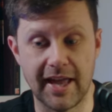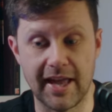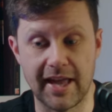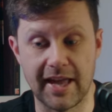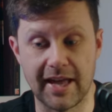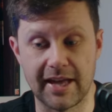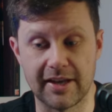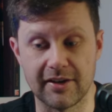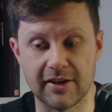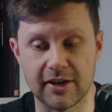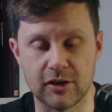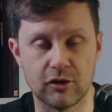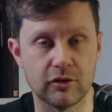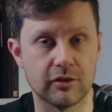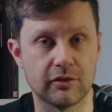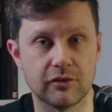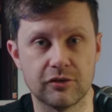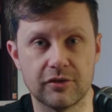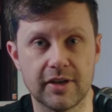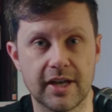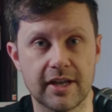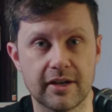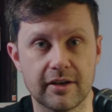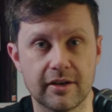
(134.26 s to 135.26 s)
and I couldn't
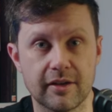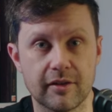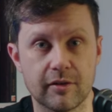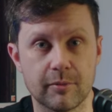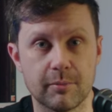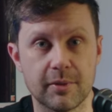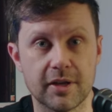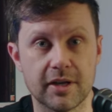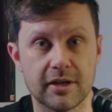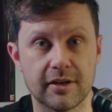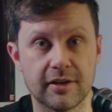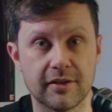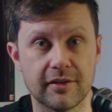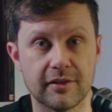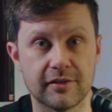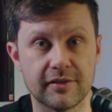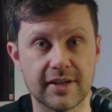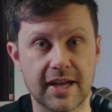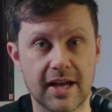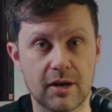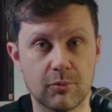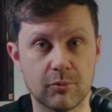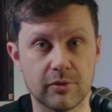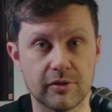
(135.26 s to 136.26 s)
stand another minute in this
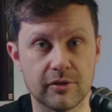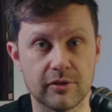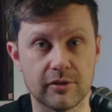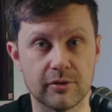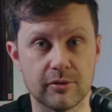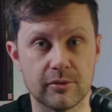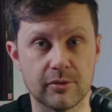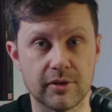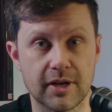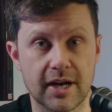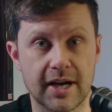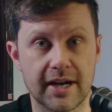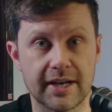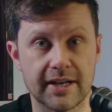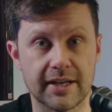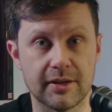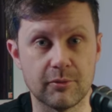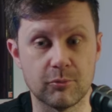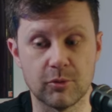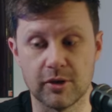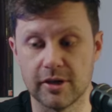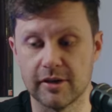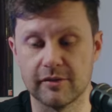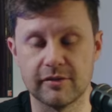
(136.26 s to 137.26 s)
town with you. I
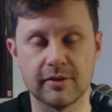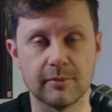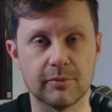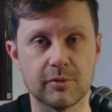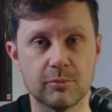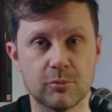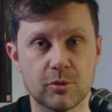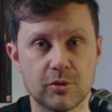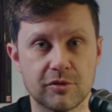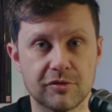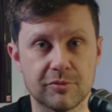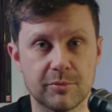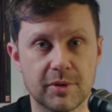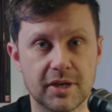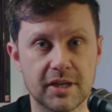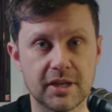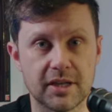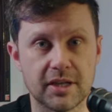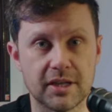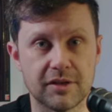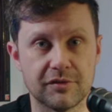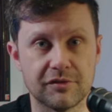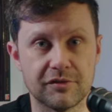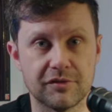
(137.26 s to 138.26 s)
wanted something more for my
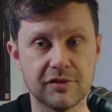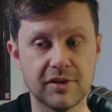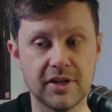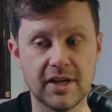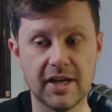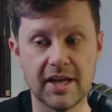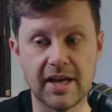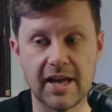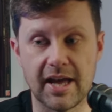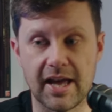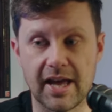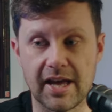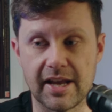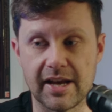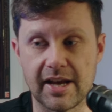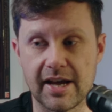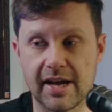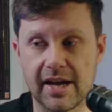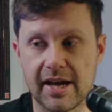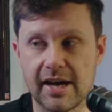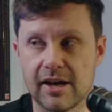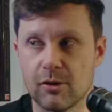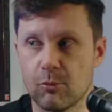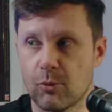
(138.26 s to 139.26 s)
life, and
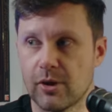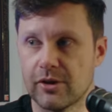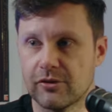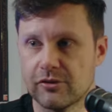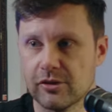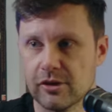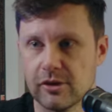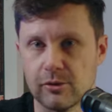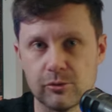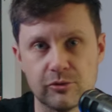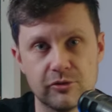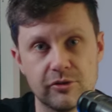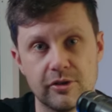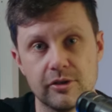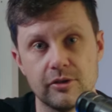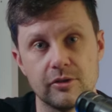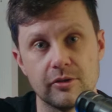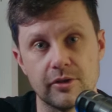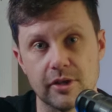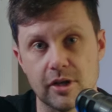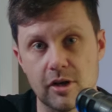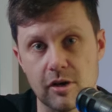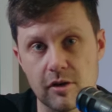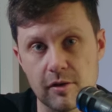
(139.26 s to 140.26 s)
I went to go
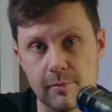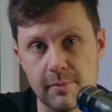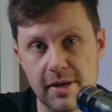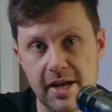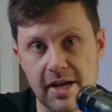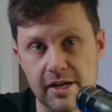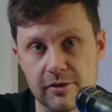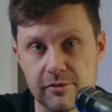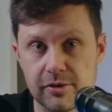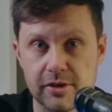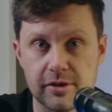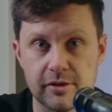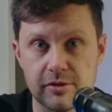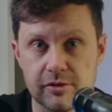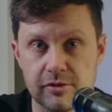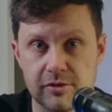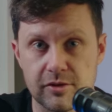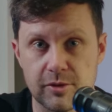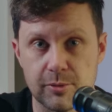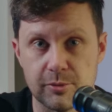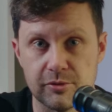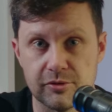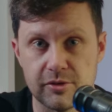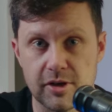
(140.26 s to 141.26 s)
steal the car battery that
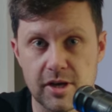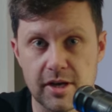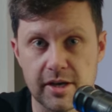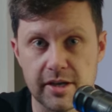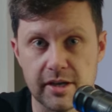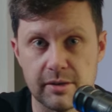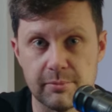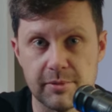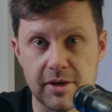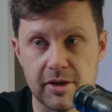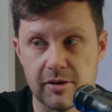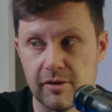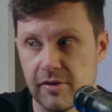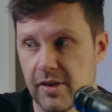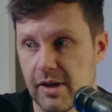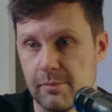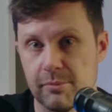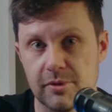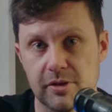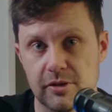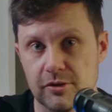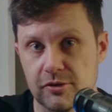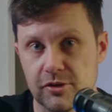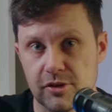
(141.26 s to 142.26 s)
you're always talking about in
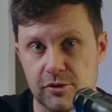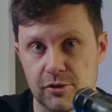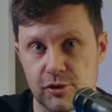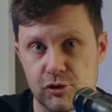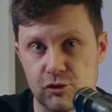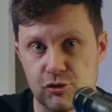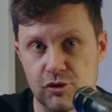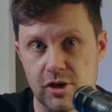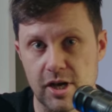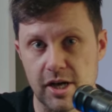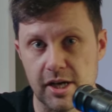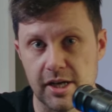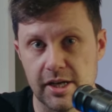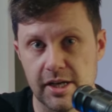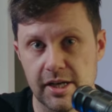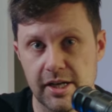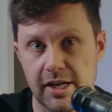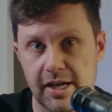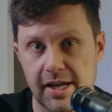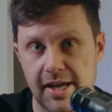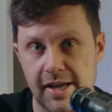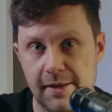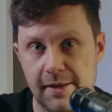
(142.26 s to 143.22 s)
that military truck.